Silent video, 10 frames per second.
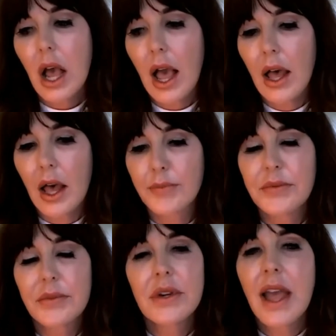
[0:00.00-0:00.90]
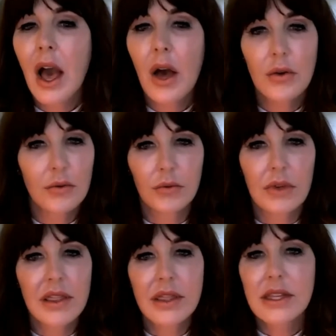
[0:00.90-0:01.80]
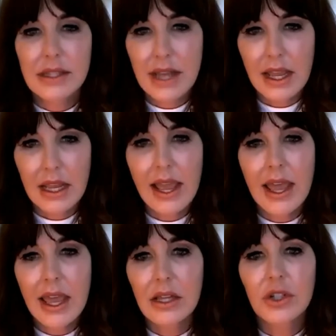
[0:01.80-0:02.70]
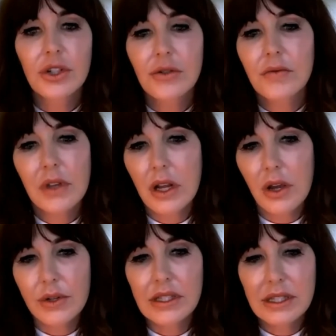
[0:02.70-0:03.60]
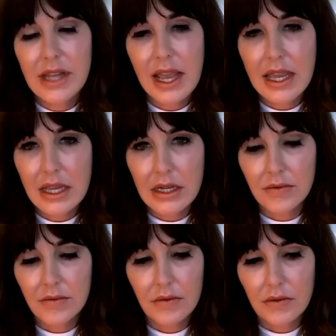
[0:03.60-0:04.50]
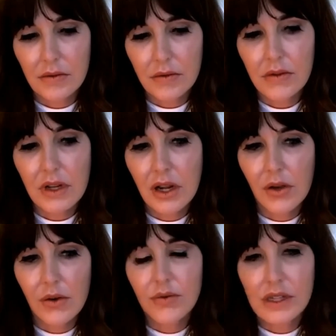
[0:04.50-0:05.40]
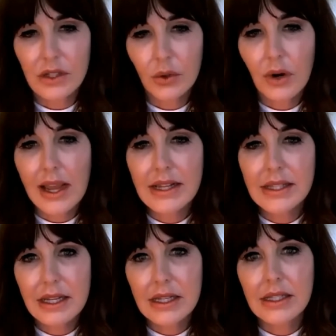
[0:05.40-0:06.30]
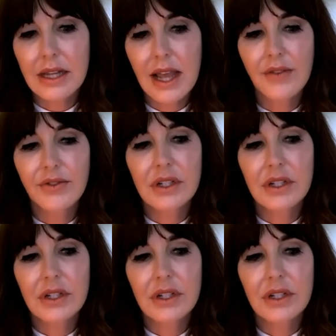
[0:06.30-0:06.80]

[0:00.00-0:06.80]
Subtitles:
now in this day and age, you know, it's taken, you know, this crisis to have to